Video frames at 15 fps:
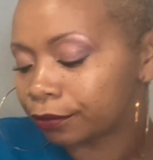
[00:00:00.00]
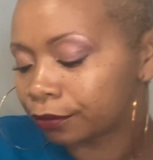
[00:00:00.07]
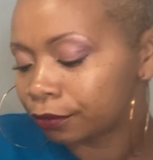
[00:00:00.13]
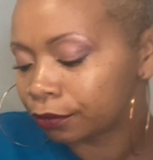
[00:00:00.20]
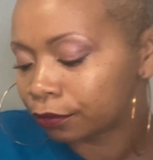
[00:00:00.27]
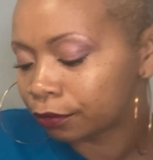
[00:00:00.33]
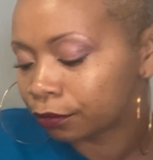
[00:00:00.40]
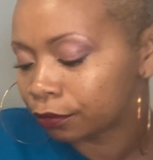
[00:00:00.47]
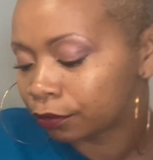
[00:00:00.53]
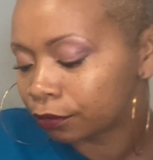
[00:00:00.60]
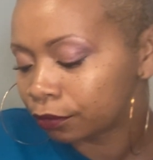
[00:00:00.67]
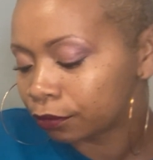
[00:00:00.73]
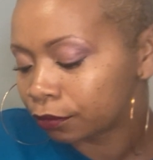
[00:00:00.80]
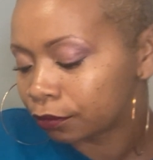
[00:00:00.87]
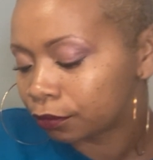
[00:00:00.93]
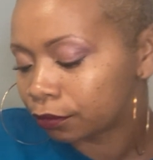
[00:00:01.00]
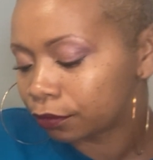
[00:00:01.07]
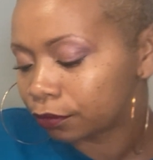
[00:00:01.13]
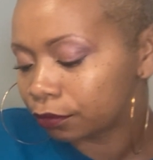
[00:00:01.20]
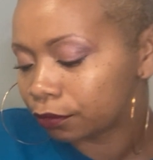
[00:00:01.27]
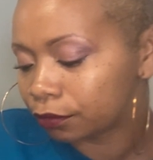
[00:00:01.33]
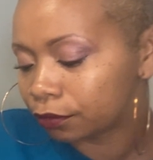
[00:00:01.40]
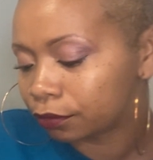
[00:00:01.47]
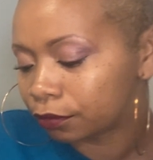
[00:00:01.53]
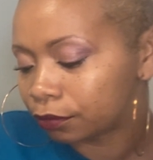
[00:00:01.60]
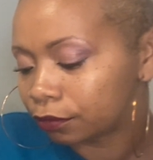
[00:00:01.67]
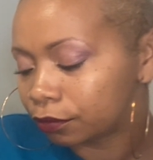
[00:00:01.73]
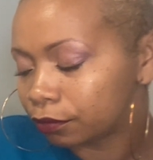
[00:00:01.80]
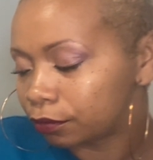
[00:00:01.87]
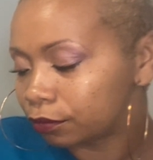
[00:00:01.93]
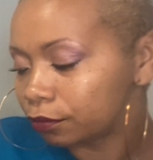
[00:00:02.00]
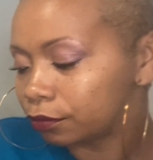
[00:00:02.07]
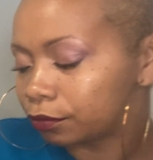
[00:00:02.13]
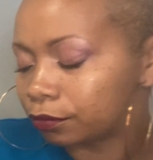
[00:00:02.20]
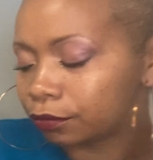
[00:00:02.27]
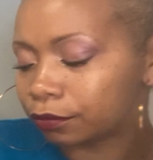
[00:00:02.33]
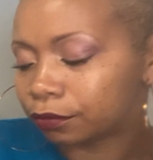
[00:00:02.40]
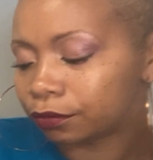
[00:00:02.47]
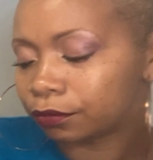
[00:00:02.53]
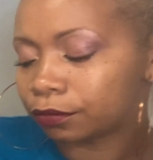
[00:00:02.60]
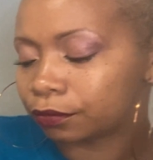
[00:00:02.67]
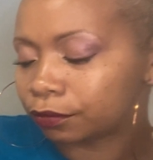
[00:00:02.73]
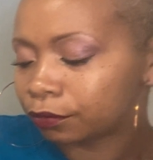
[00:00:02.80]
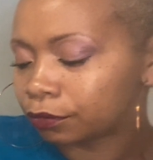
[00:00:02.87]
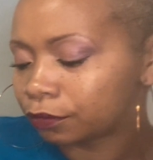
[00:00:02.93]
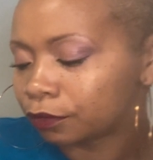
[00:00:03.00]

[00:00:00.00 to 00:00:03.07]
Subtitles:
No one is speaking in this clip.